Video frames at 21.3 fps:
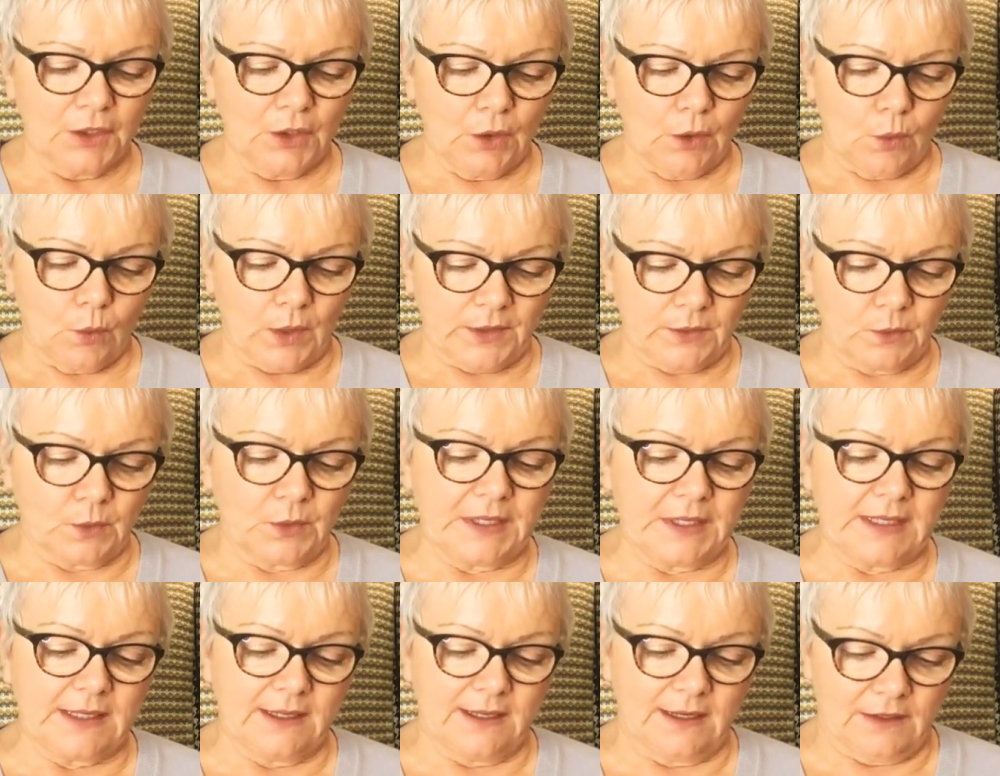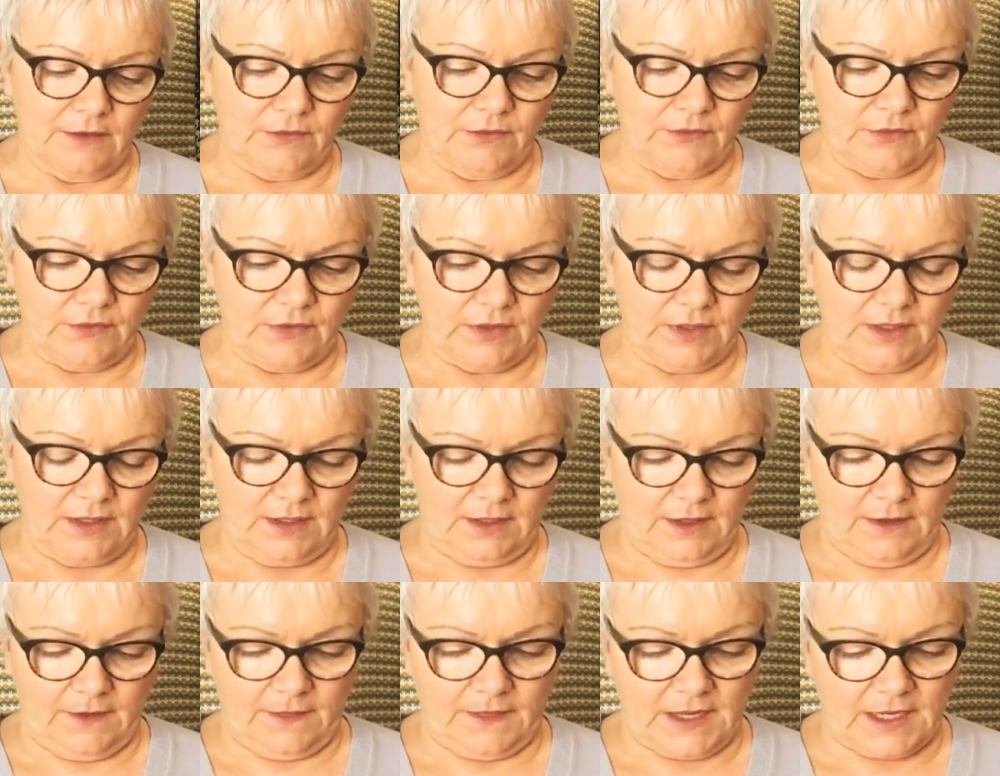When we love,
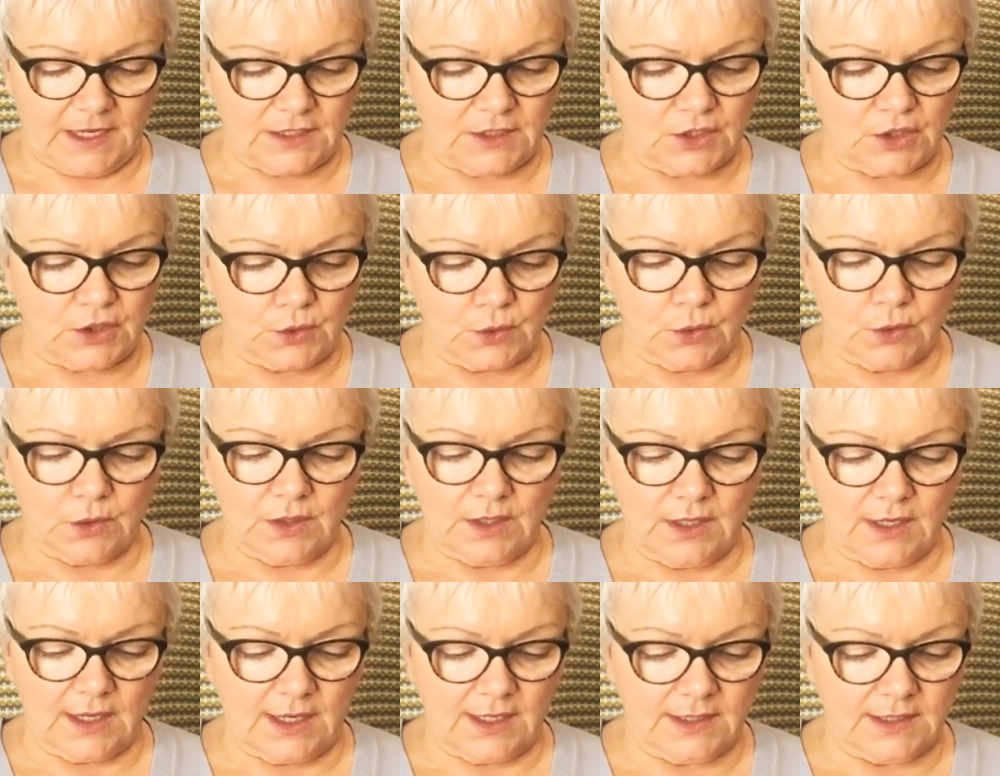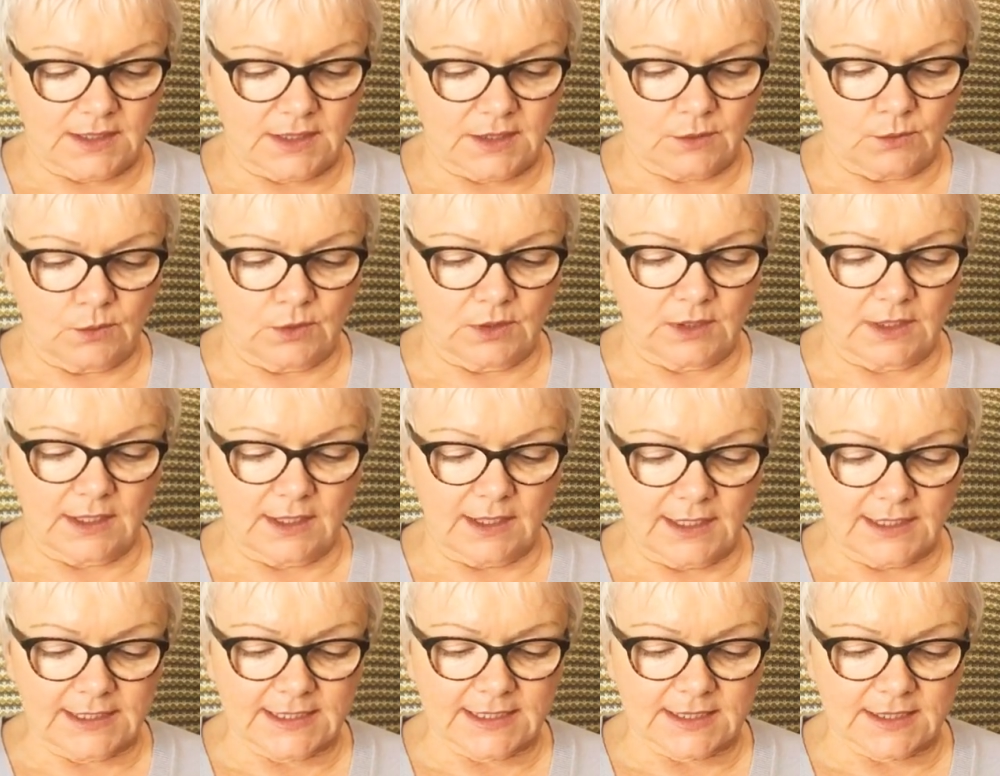that dawn light would
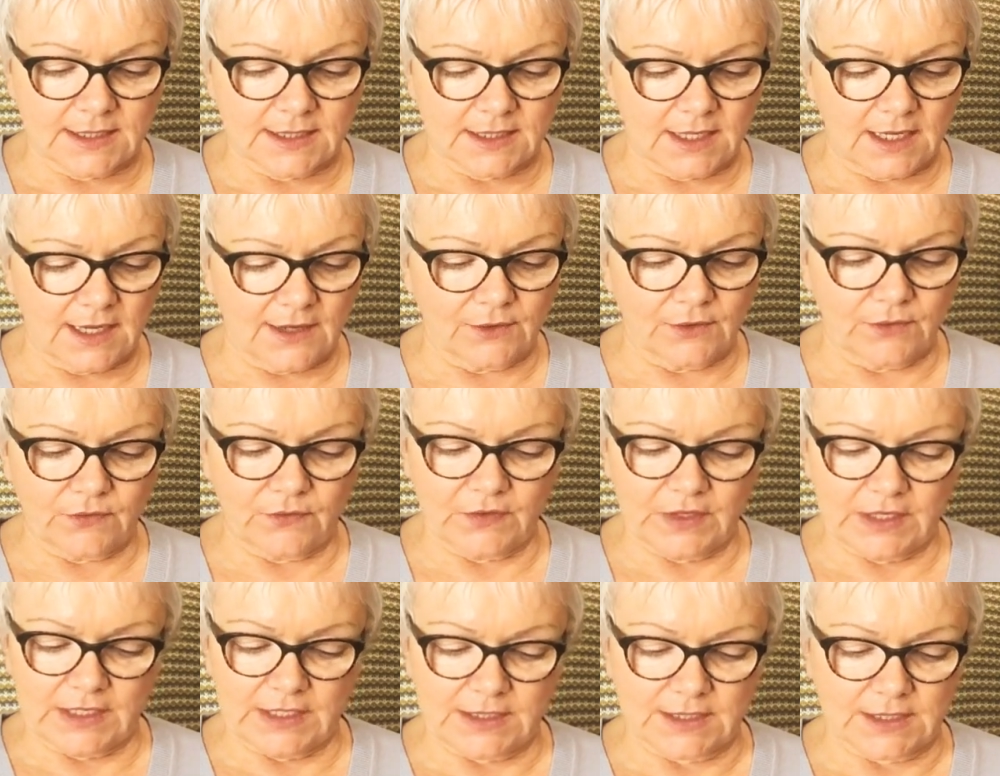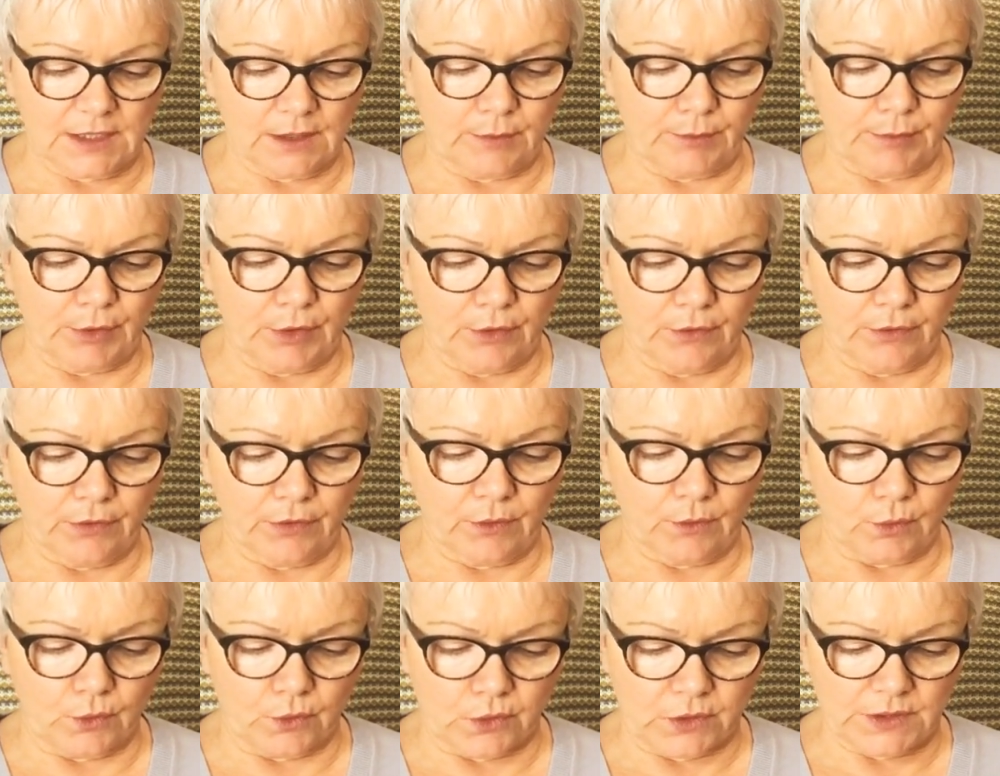lighten our feet upon the
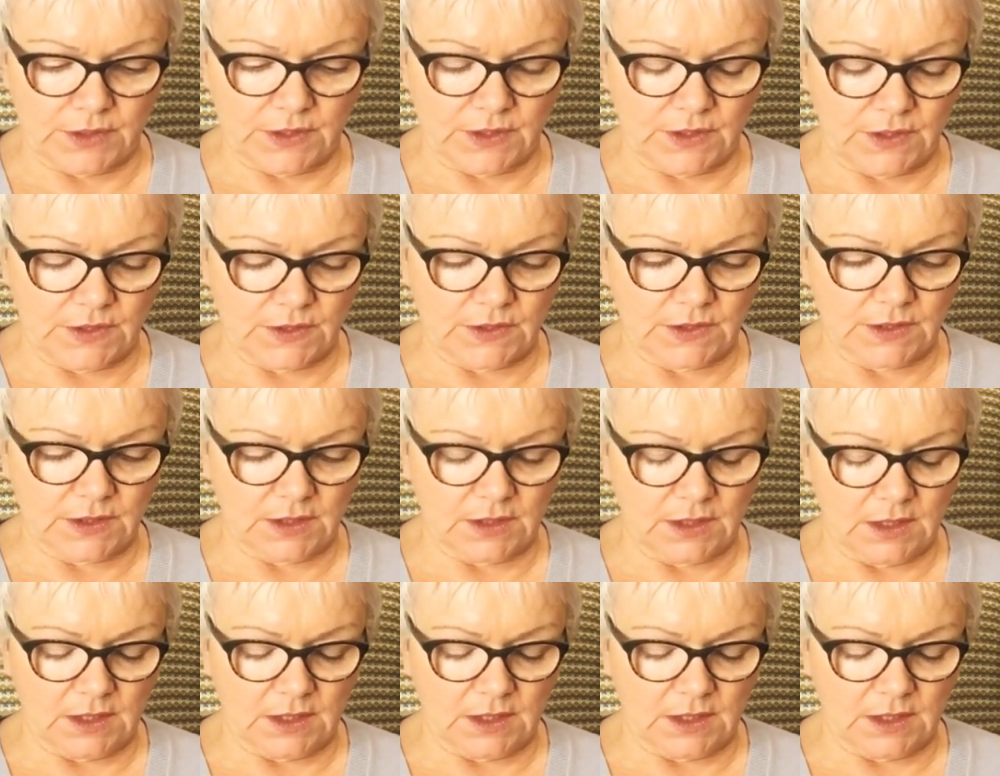waters.